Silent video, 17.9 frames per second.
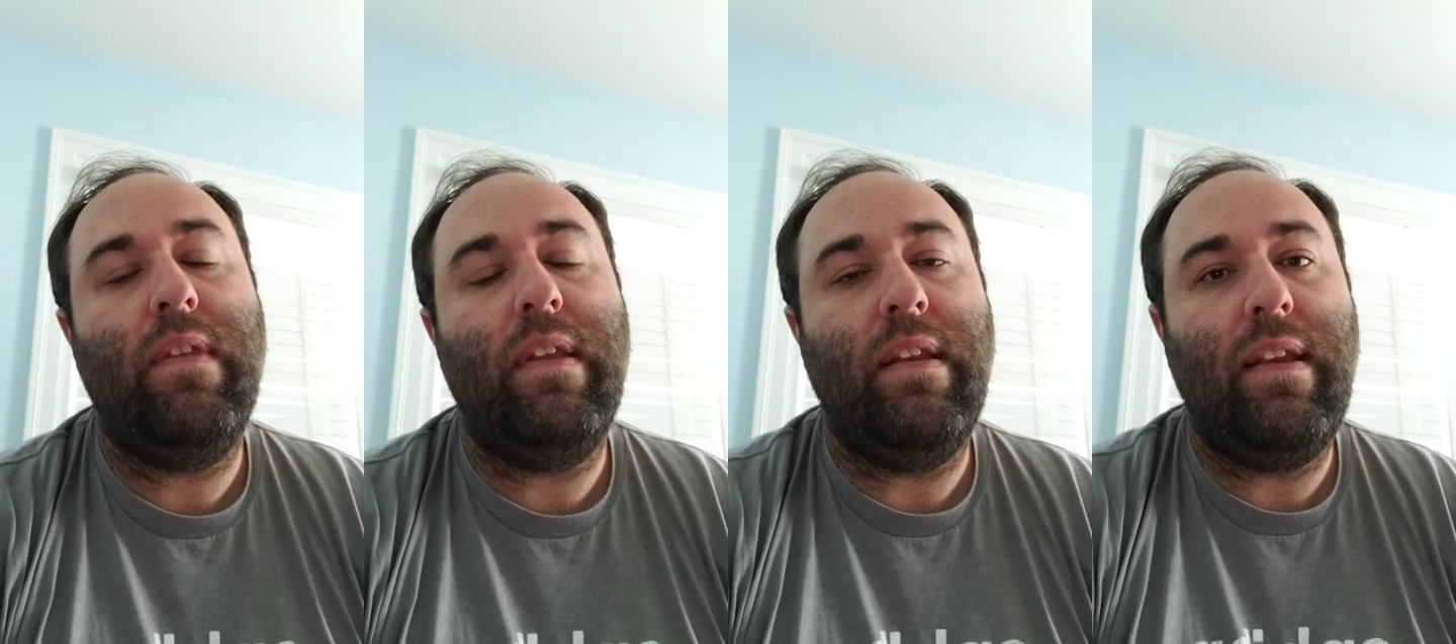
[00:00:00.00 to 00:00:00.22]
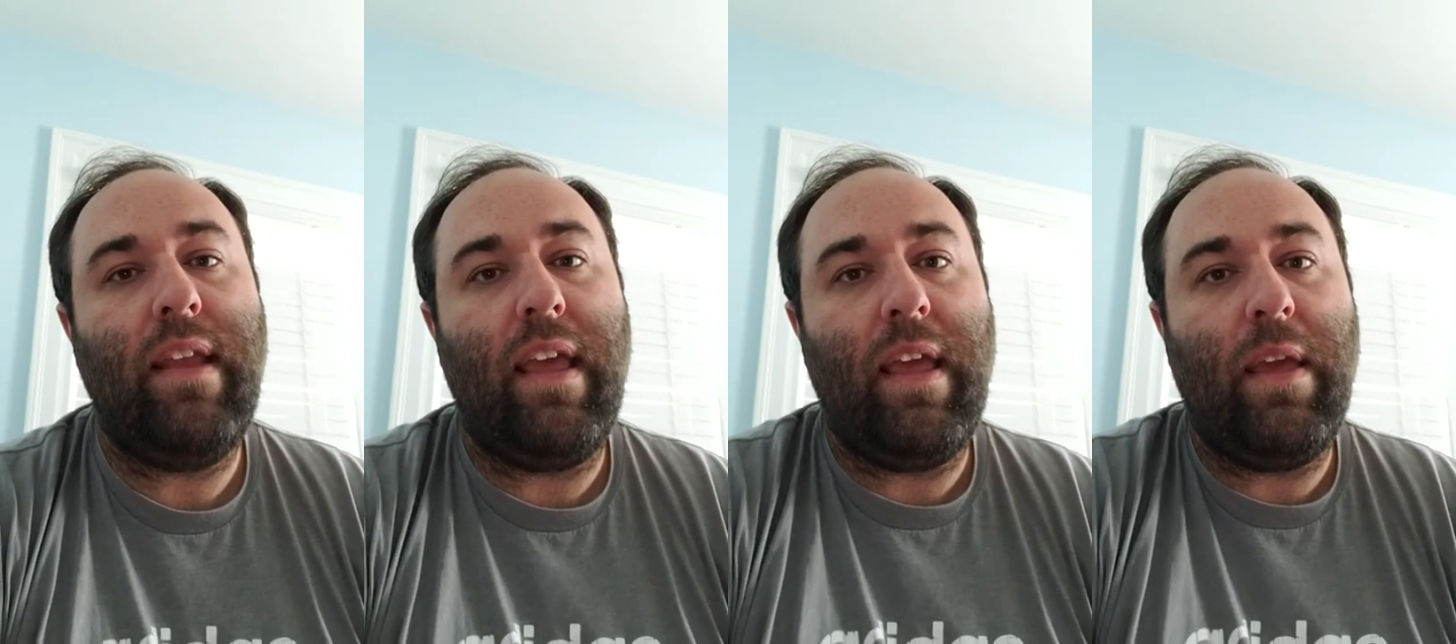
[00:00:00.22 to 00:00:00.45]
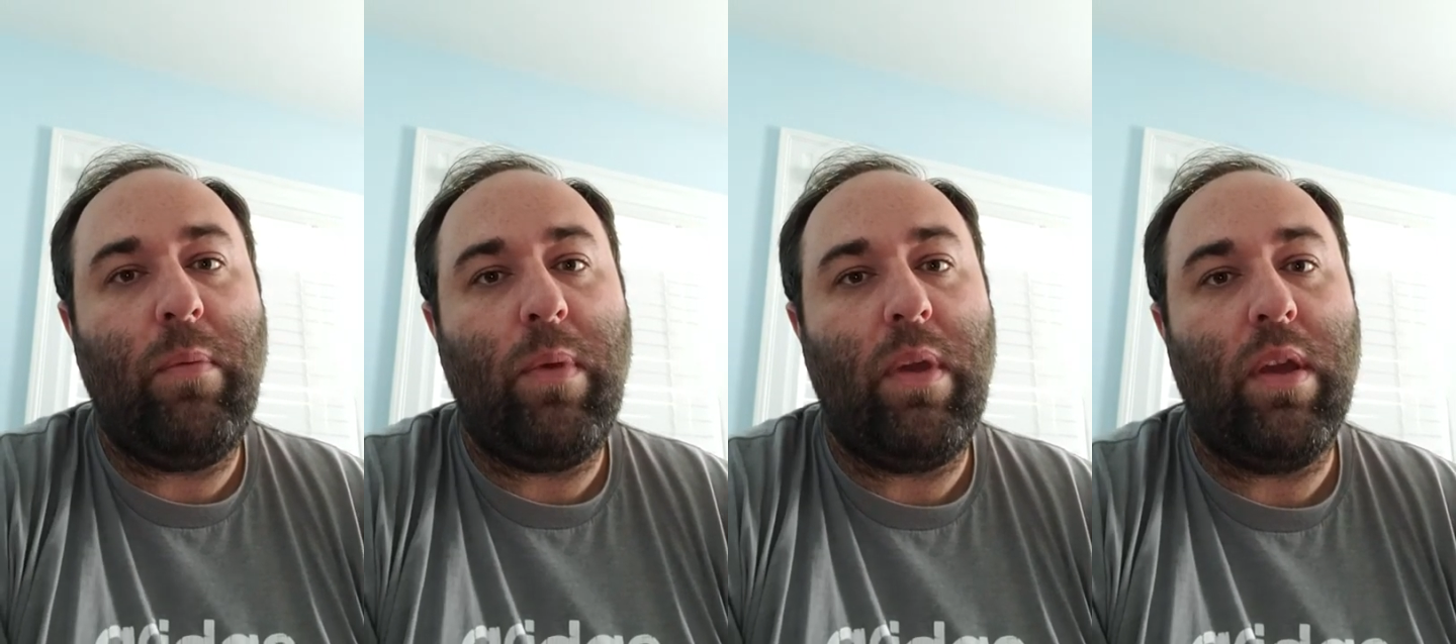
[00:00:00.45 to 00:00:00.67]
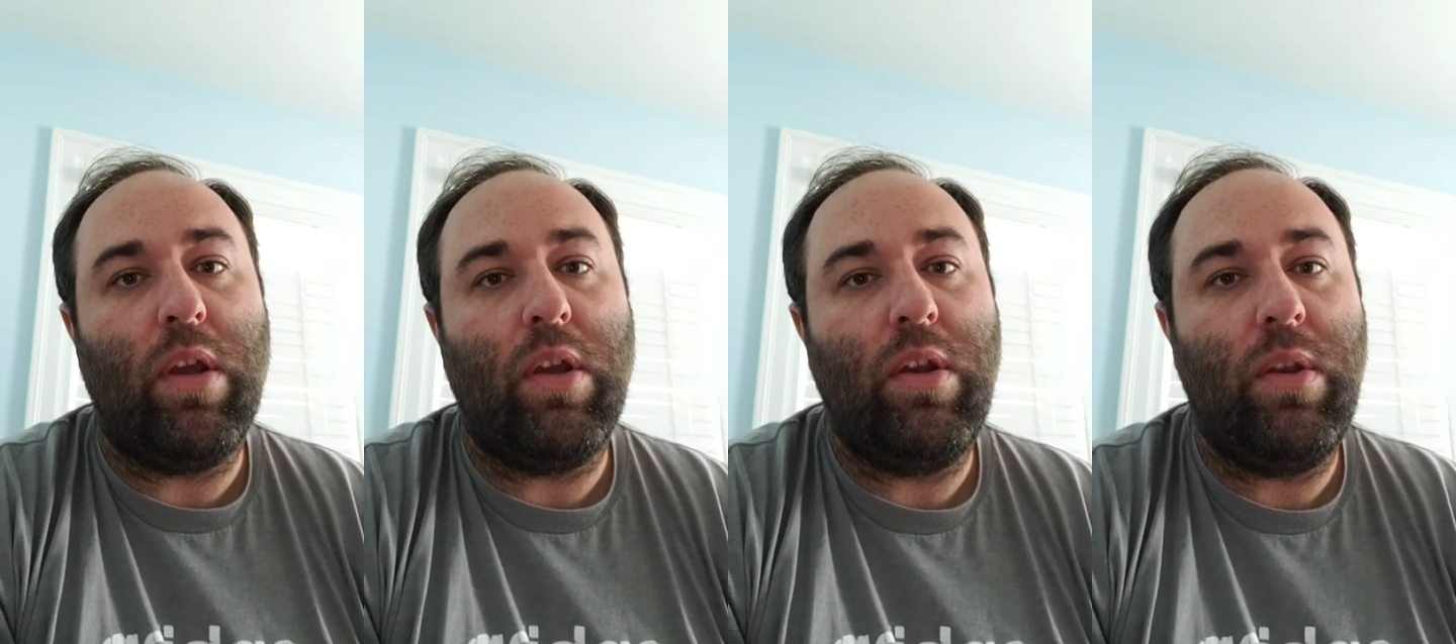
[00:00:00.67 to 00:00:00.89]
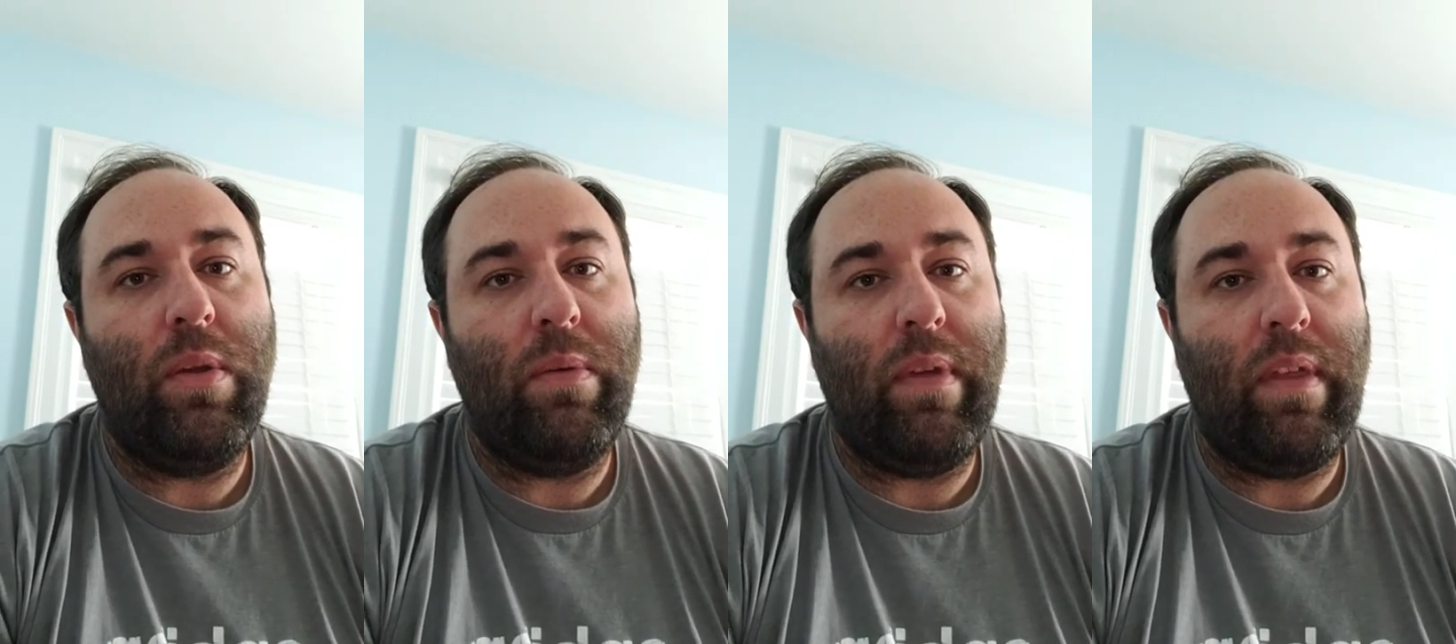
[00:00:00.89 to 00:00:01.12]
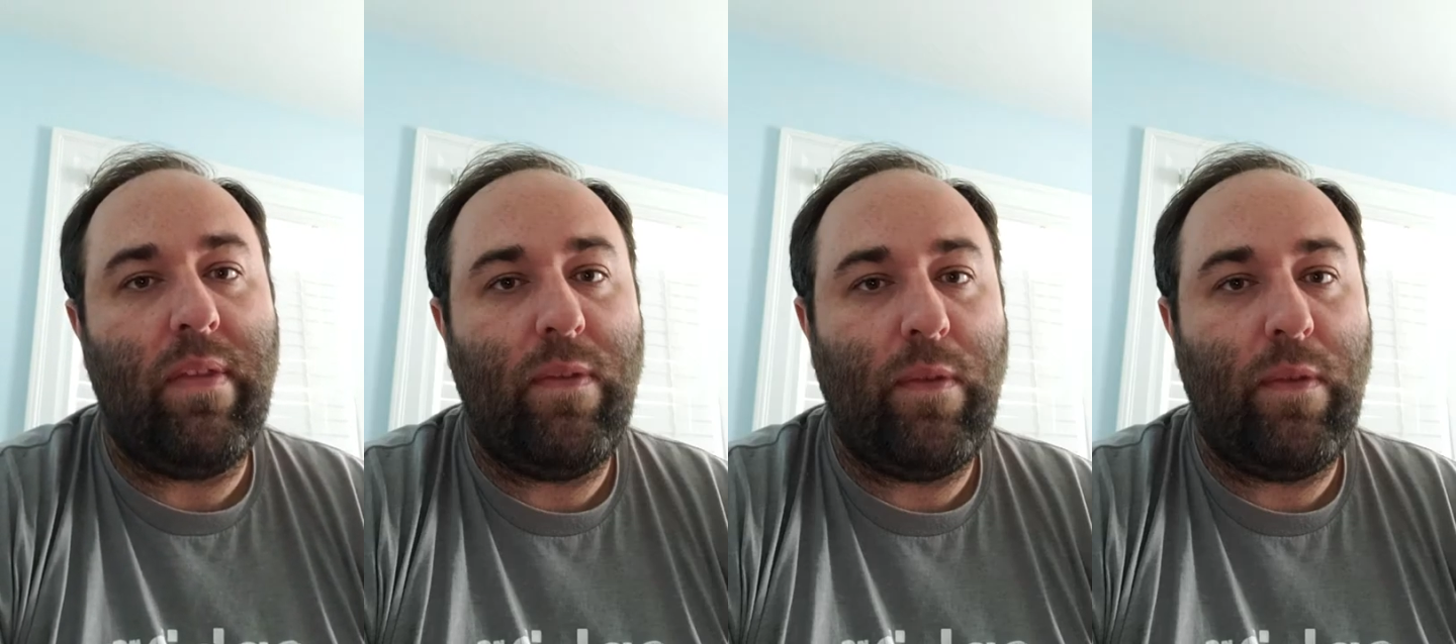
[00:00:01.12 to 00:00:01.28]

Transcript: Today we are doing